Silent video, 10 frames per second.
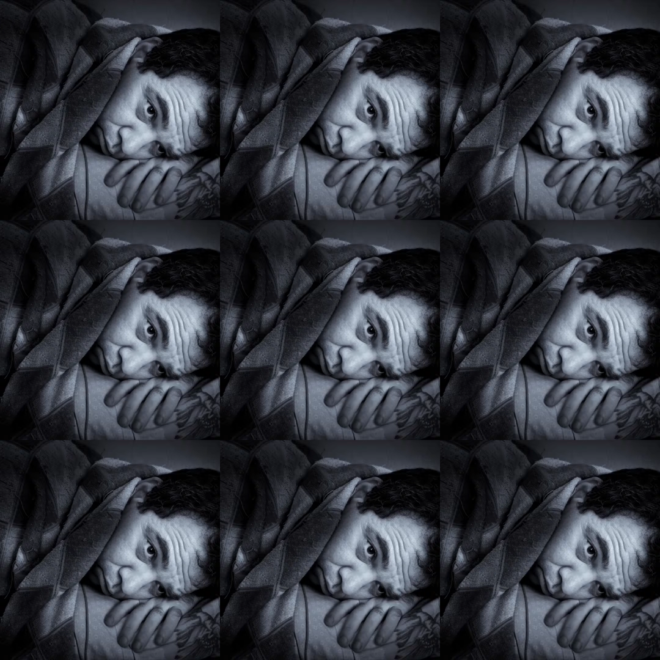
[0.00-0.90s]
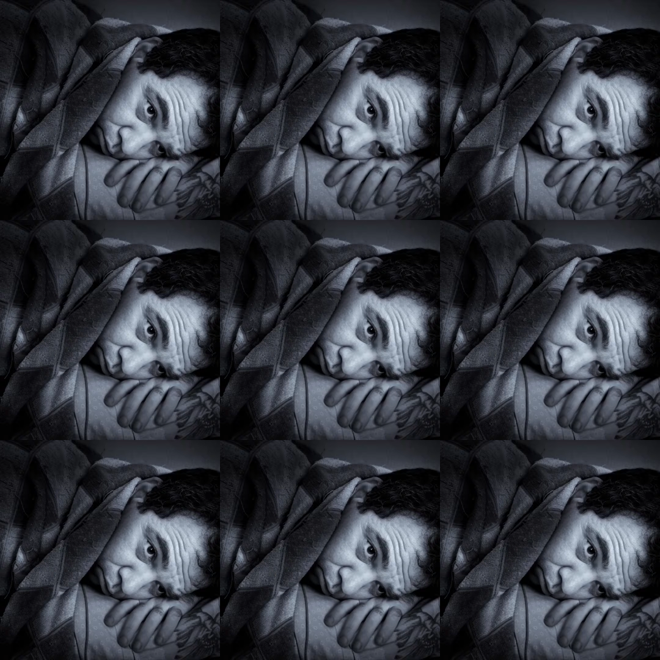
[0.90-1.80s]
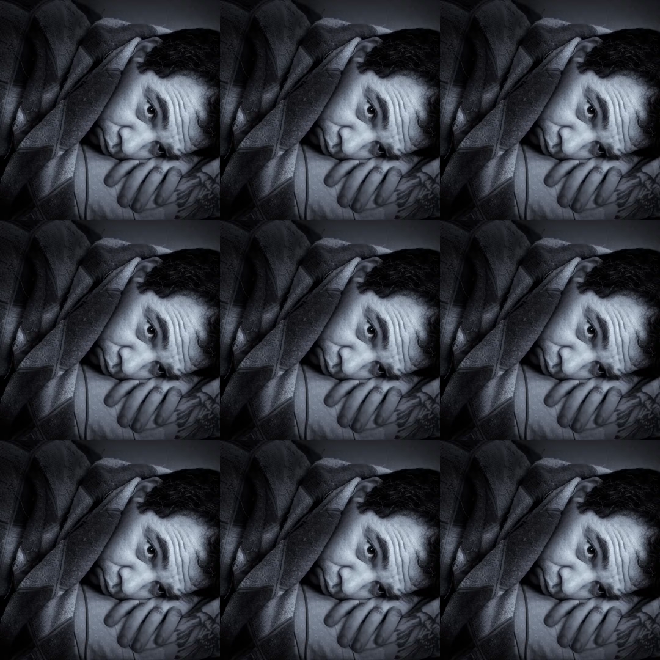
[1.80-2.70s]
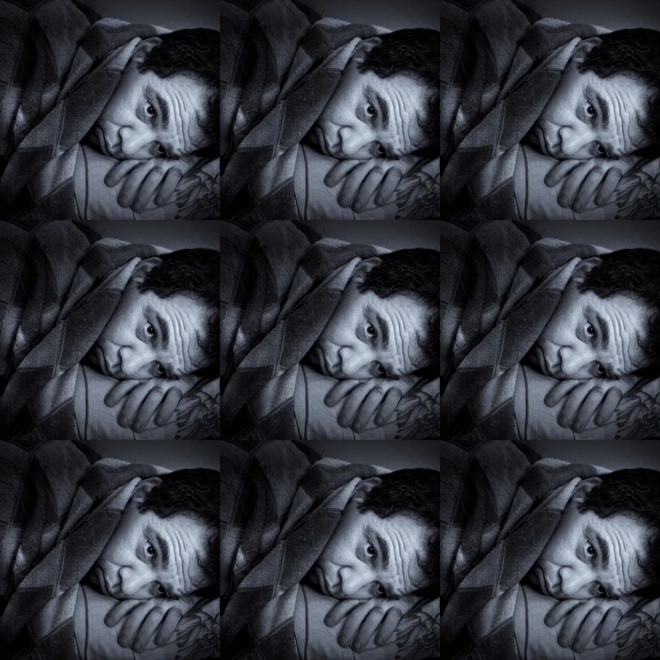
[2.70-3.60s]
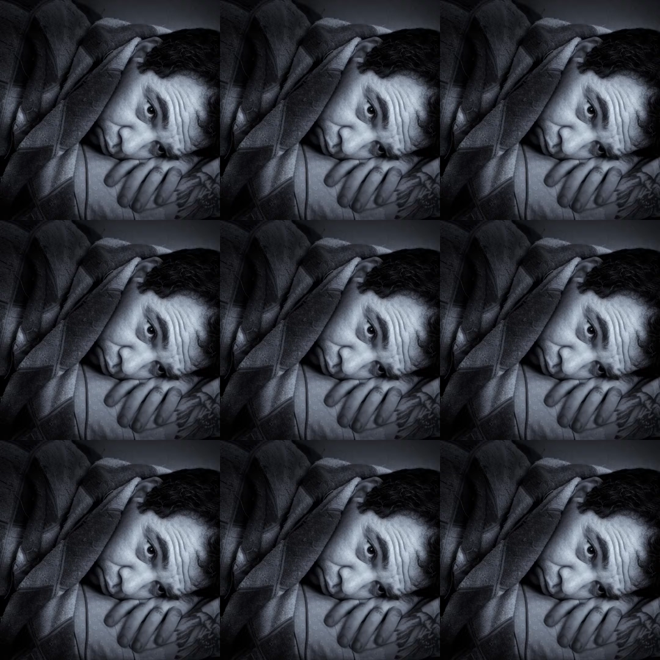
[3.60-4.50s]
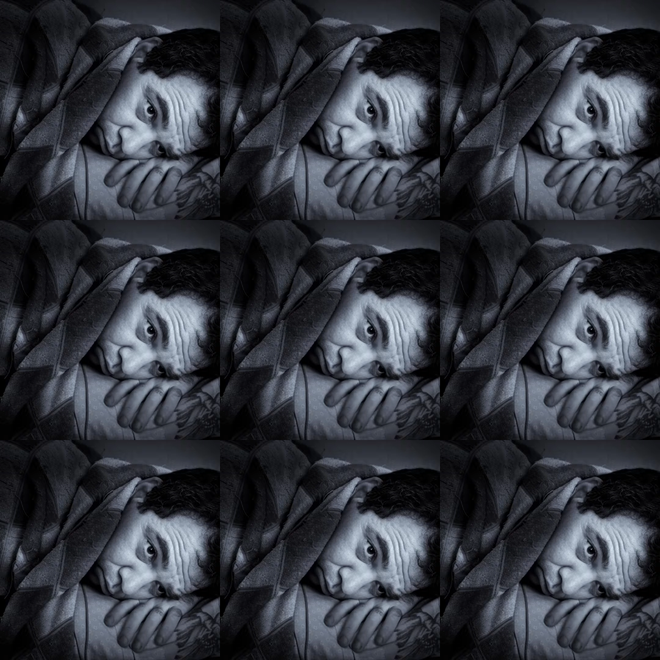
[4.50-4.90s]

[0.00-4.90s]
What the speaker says: Nobody's mouth can be seen.